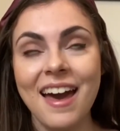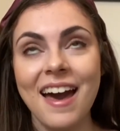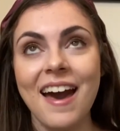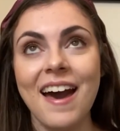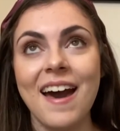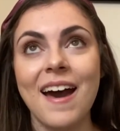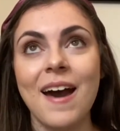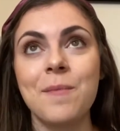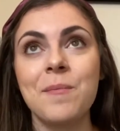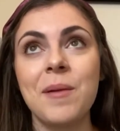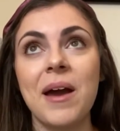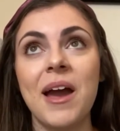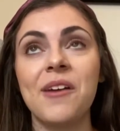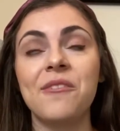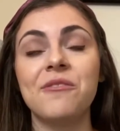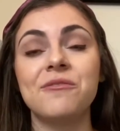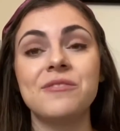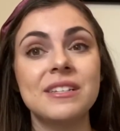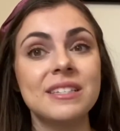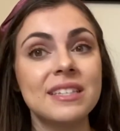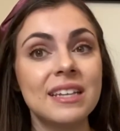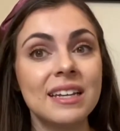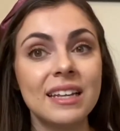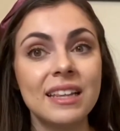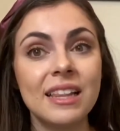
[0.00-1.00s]
I
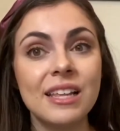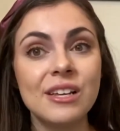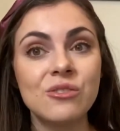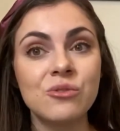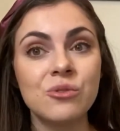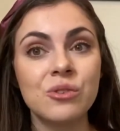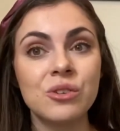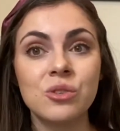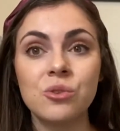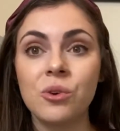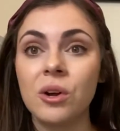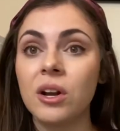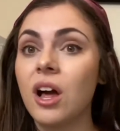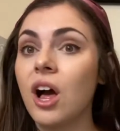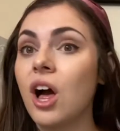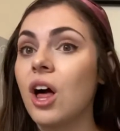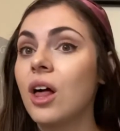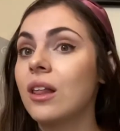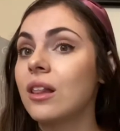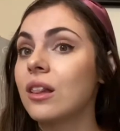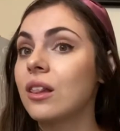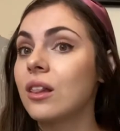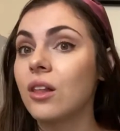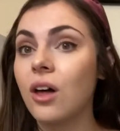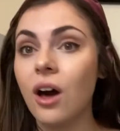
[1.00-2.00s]
visited this resort a
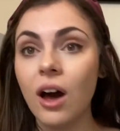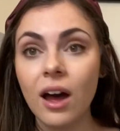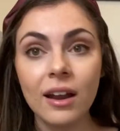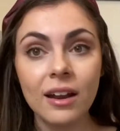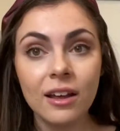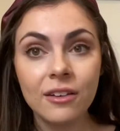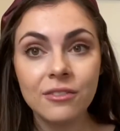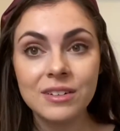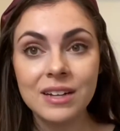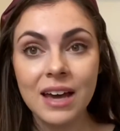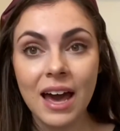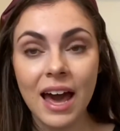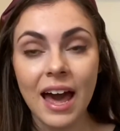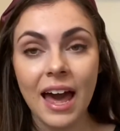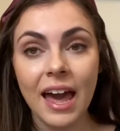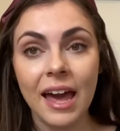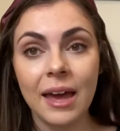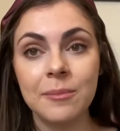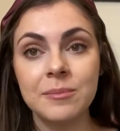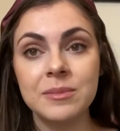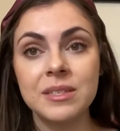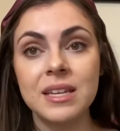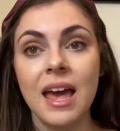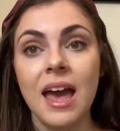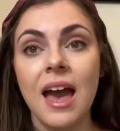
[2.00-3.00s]
lot of times.